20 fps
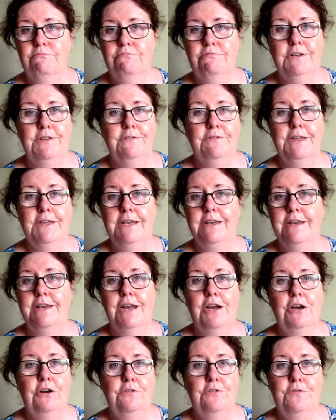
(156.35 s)
within an
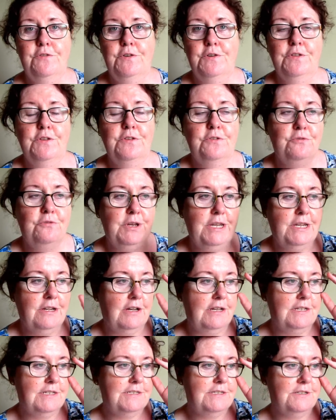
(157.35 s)
hour for the three
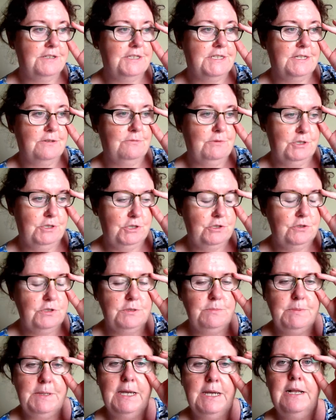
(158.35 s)
concerts that were due
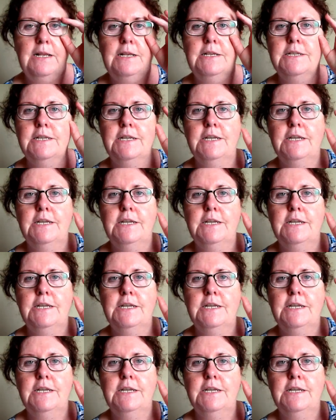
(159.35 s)
to be held